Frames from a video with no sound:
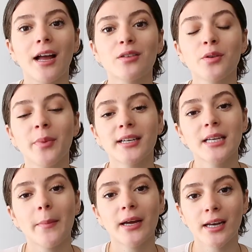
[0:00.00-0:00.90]
I also
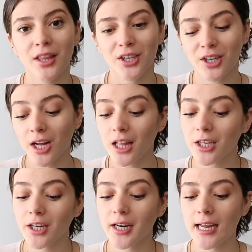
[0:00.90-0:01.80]
picked up another
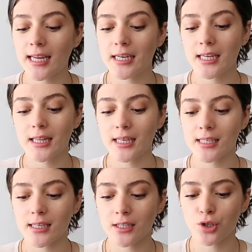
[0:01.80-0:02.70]
color in
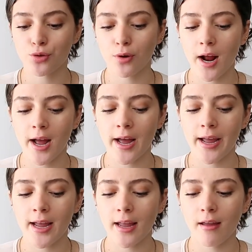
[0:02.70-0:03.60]
this
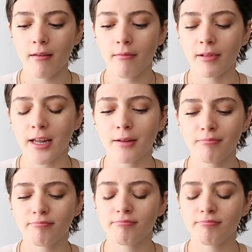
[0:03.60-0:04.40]
dry like